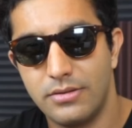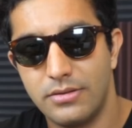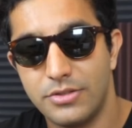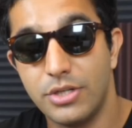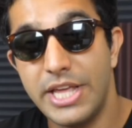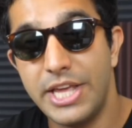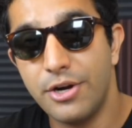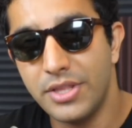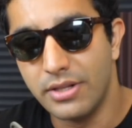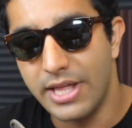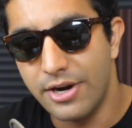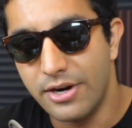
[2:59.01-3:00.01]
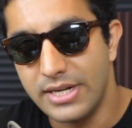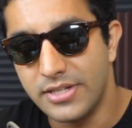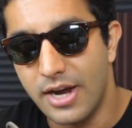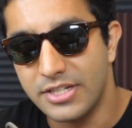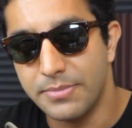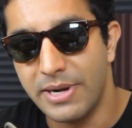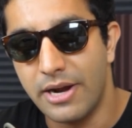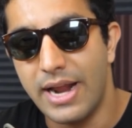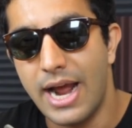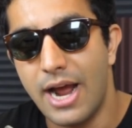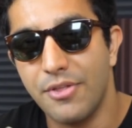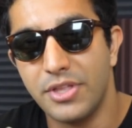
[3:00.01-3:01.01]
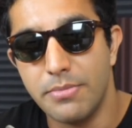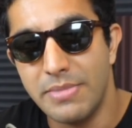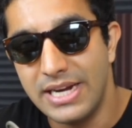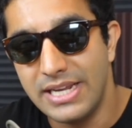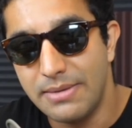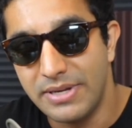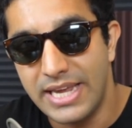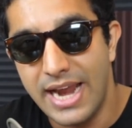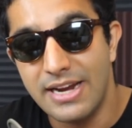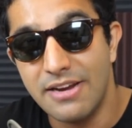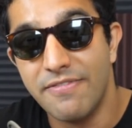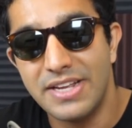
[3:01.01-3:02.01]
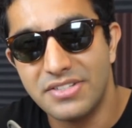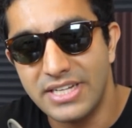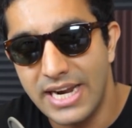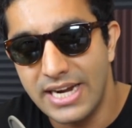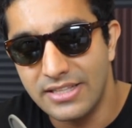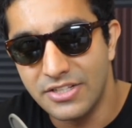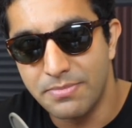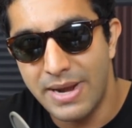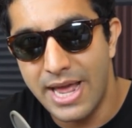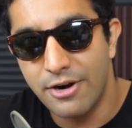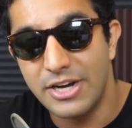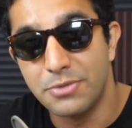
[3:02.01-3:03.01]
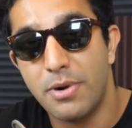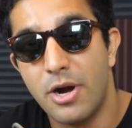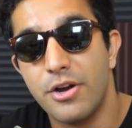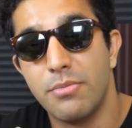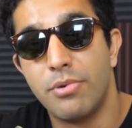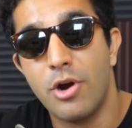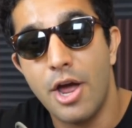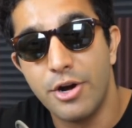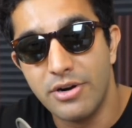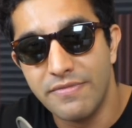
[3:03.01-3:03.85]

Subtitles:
So later in the letter, he talks about how the committee began investigating this matter as part of the broader